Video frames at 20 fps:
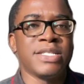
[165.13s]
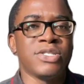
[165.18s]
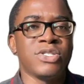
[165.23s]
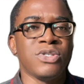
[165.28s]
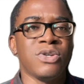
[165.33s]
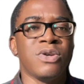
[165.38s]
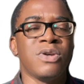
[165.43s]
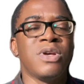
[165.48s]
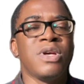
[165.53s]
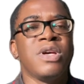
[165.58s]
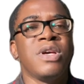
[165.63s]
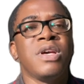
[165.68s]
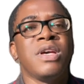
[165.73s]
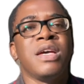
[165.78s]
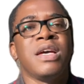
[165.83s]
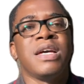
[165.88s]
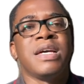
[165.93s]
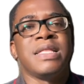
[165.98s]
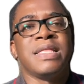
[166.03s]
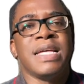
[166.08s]
So
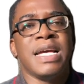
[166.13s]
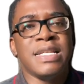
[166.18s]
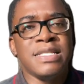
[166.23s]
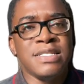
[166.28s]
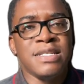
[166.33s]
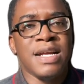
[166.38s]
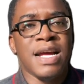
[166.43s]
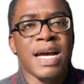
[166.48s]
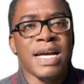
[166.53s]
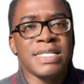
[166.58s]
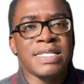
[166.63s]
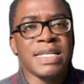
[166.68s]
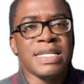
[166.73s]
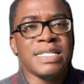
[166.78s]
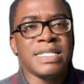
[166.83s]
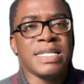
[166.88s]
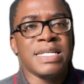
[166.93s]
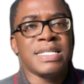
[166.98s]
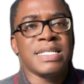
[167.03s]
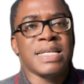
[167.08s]
Nigeria as a
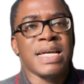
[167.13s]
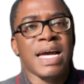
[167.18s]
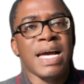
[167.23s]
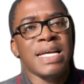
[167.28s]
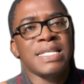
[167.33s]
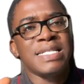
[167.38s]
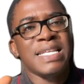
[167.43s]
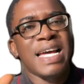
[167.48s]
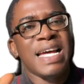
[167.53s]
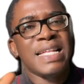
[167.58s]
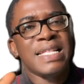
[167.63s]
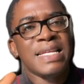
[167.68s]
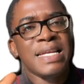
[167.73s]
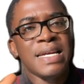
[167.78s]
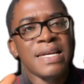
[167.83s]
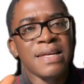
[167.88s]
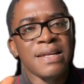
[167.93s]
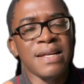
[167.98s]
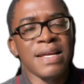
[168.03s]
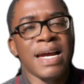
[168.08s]
state has an
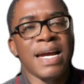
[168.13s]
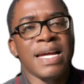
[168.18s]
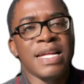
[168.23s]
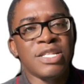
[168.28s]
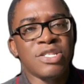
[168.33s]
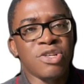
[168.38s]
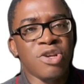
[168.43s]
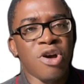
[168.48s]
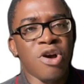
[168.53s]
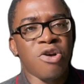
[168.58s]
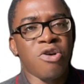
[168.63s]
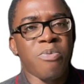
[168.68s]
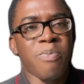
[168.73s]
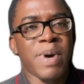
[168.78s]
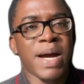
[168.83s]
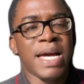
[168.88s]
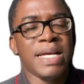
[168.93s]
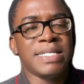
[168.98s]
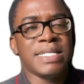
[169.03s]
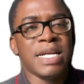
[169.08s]
area it
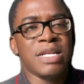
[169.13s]
occupies,